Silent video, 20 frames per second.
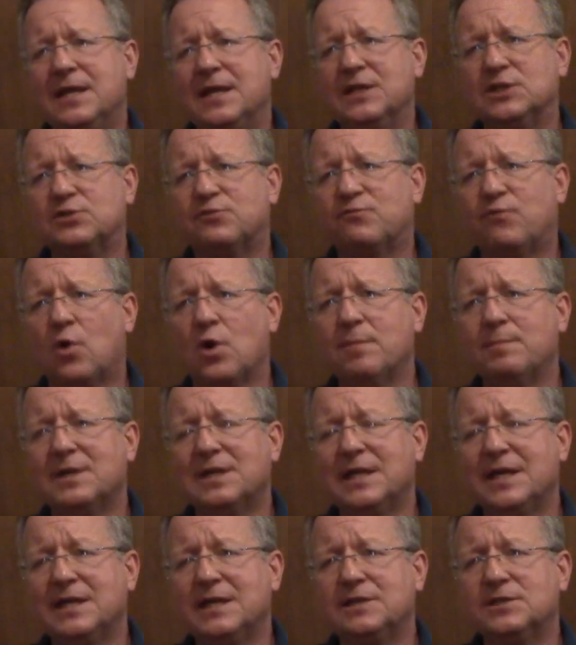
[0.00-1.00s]
It's
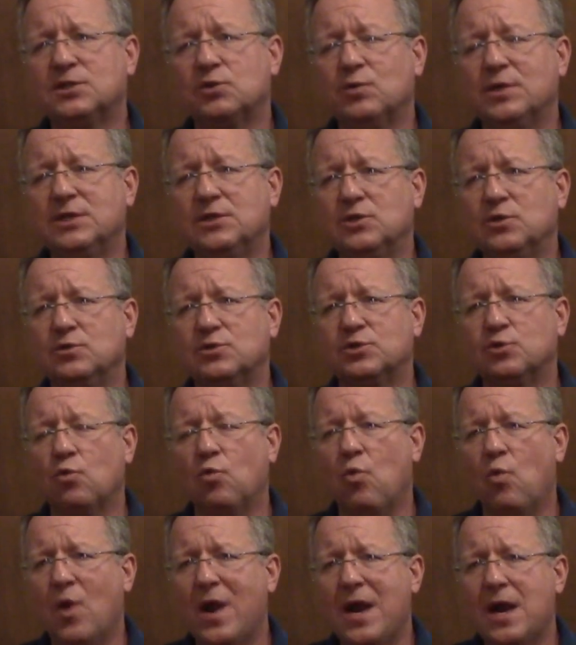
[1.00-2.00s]
formulated to reduce
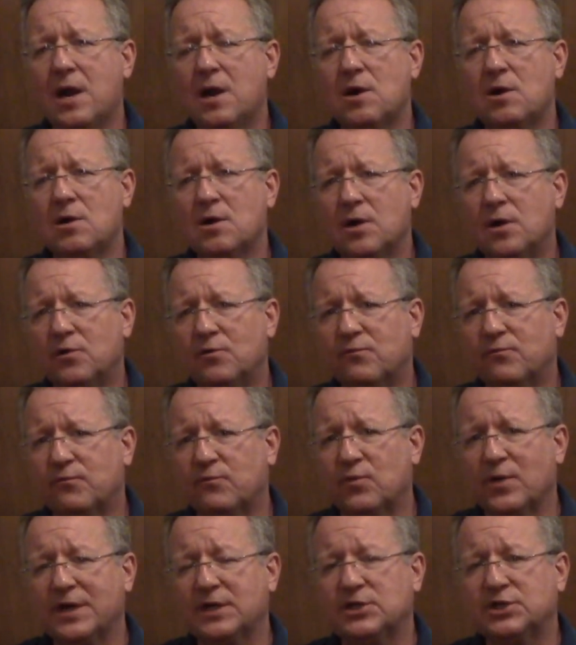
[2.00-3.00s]
wear,
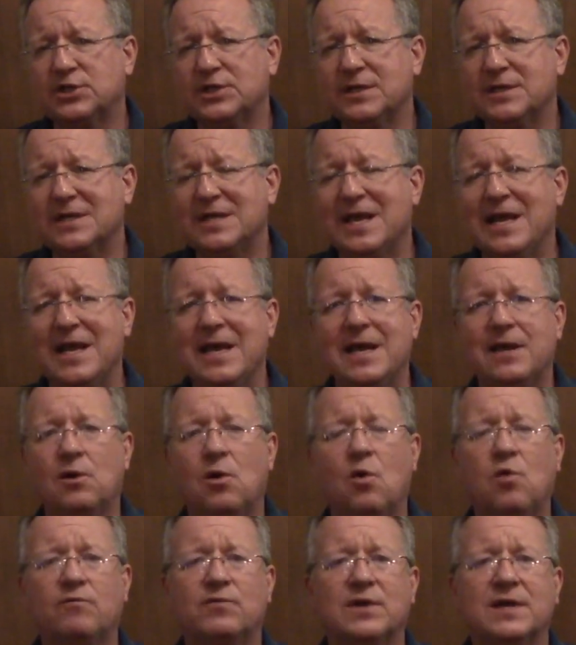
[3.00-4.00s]
friction, and
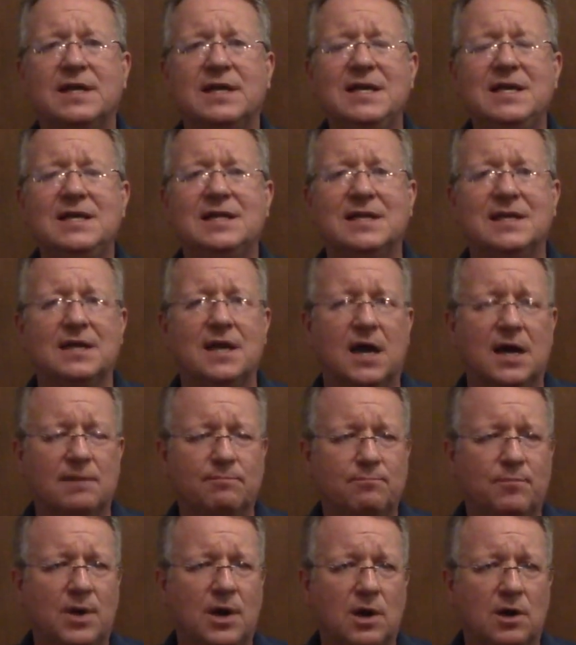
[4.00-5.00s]
overheating
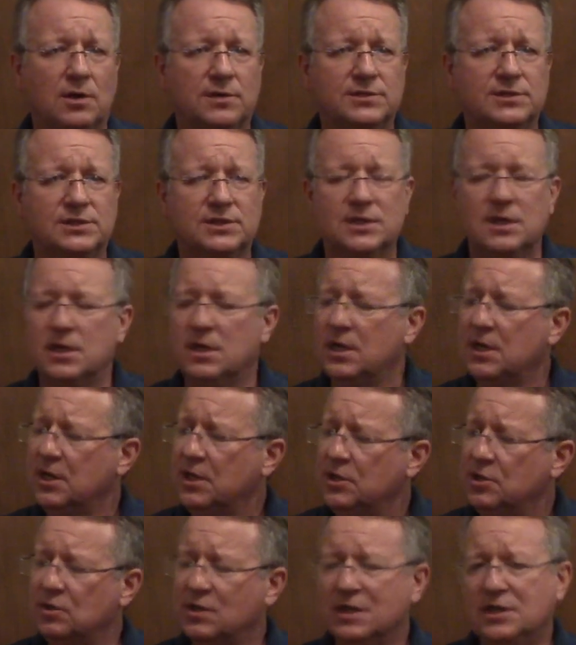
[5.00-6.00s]
on parts.
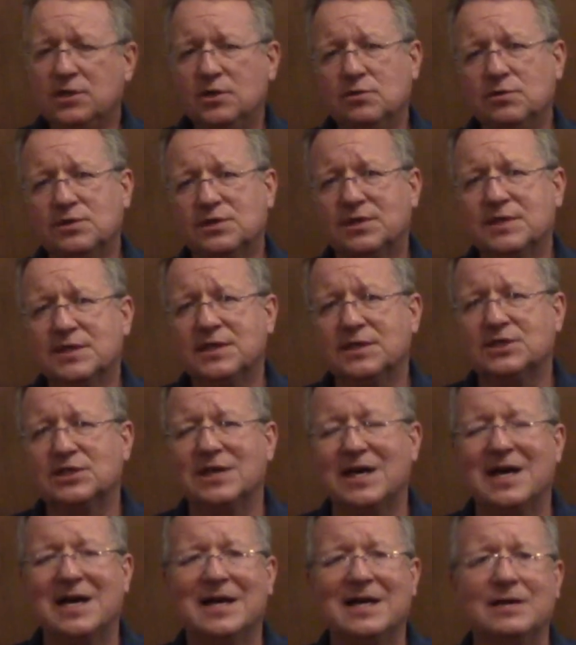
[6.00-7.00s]
You can use
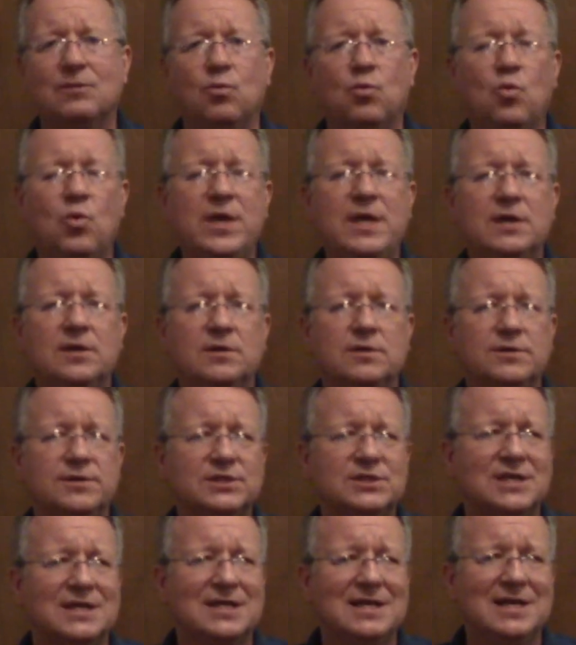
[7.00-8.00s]
this on
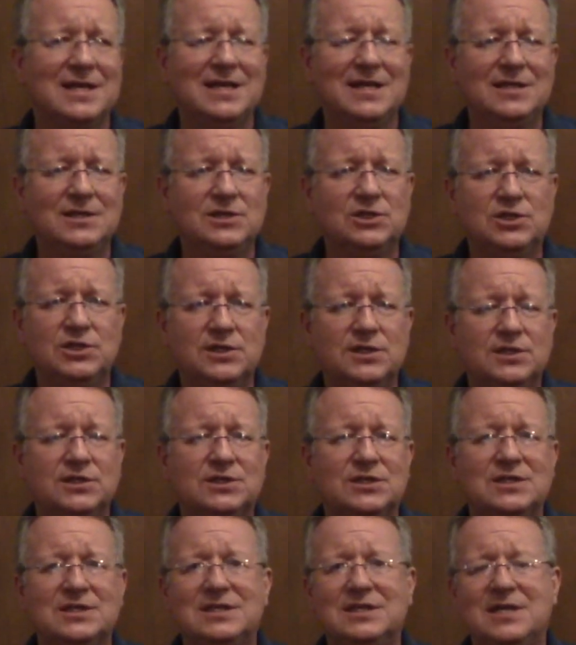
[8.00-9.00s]
wheels,
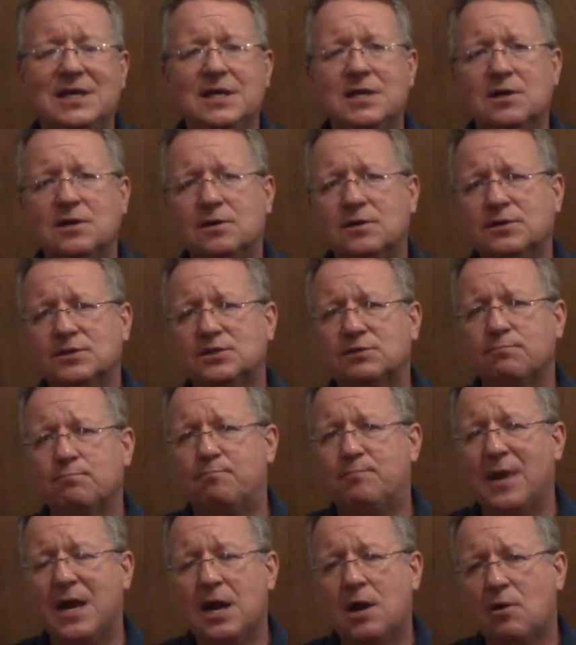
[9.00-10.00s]
hinges, gears,
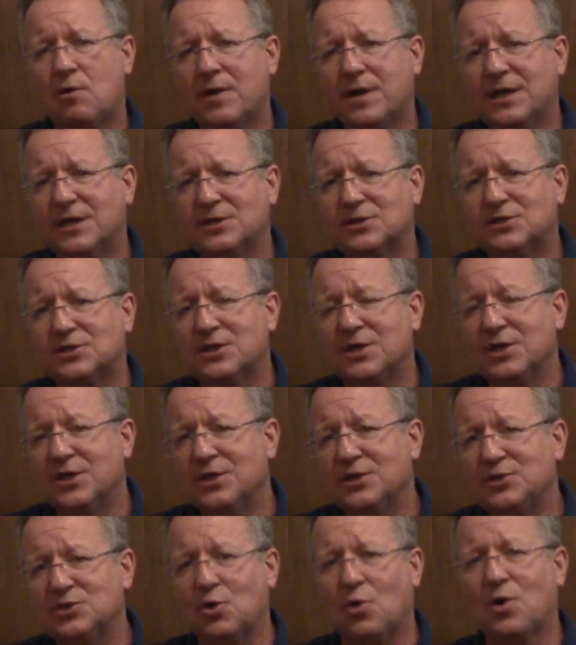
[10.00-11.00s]
bearings,
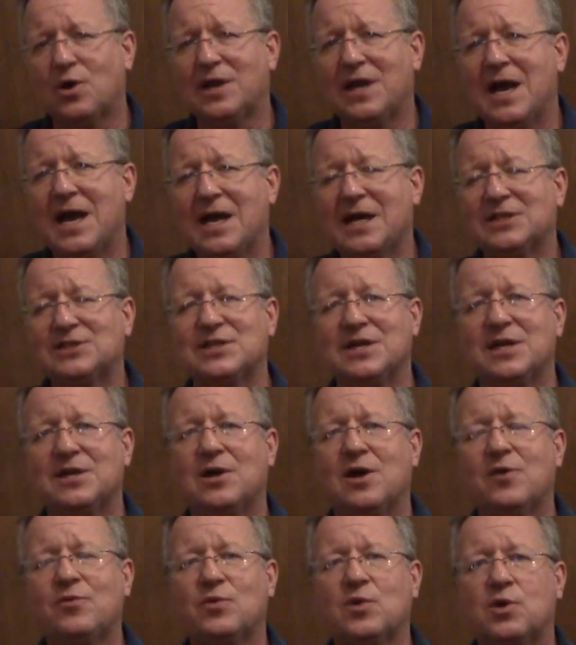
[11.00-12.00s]
door locks, and
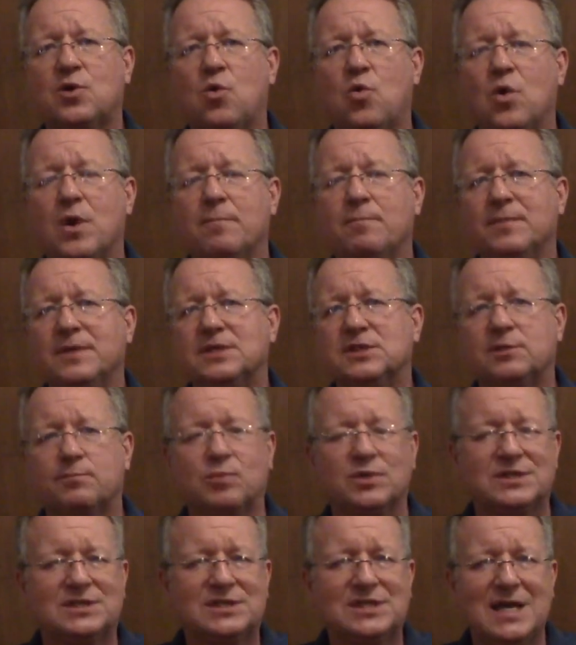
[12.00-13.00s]
other equipment to
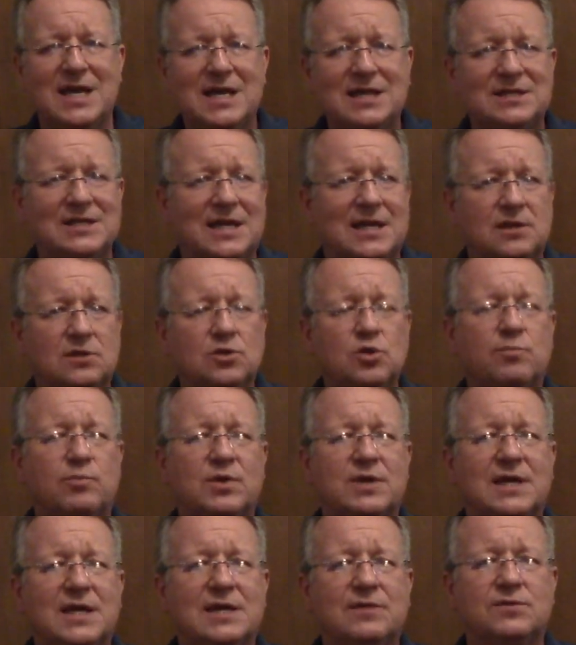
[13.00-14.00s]
protect and
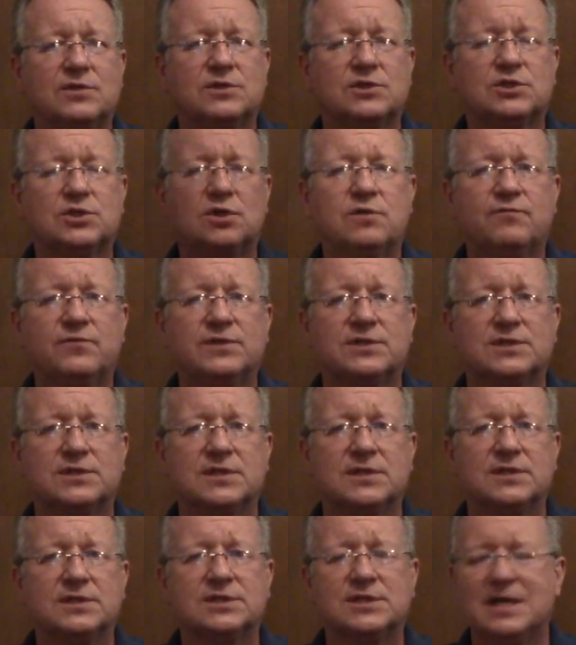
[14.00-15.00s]
lubricate the
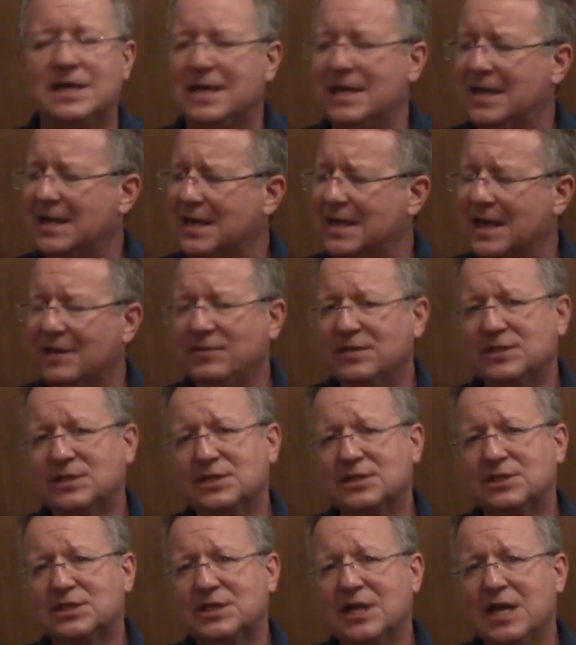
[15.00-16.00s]
surfaces. And this
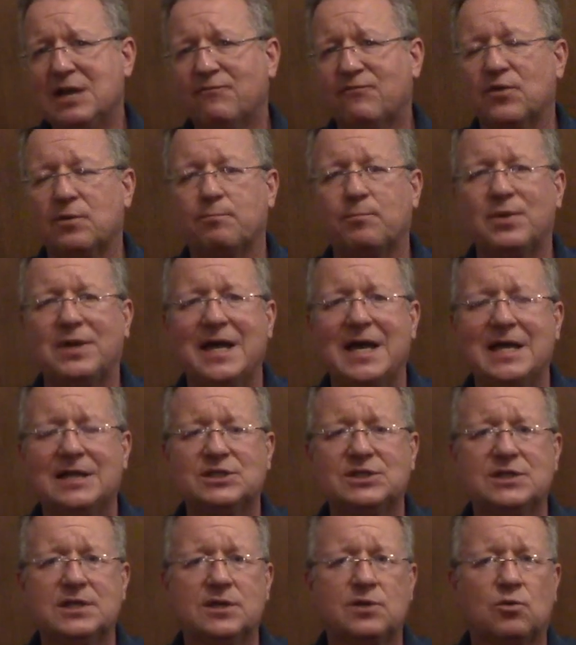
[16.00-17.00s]
is safe for
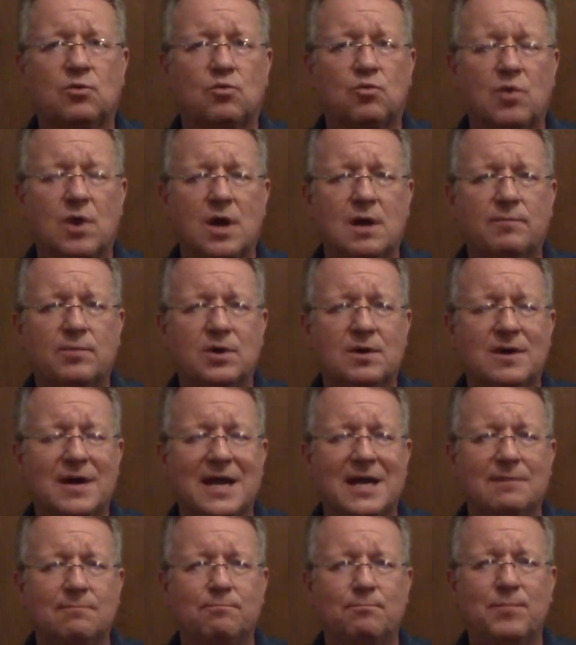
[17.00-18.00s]
plastic, rubber,
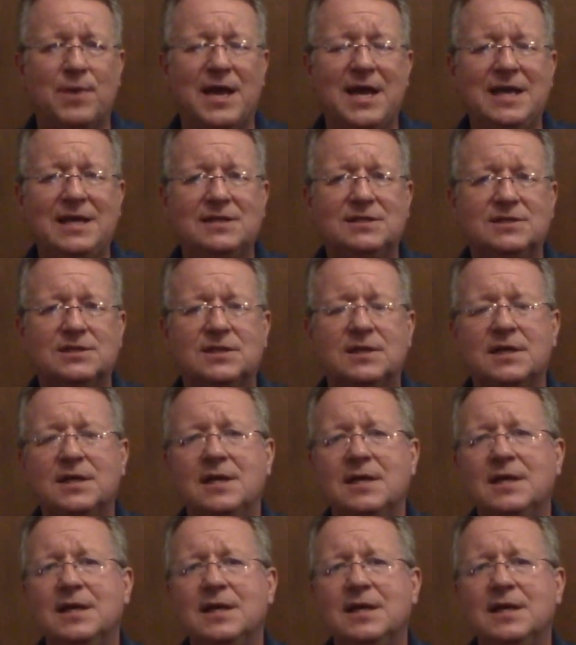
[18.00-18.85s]
and paint.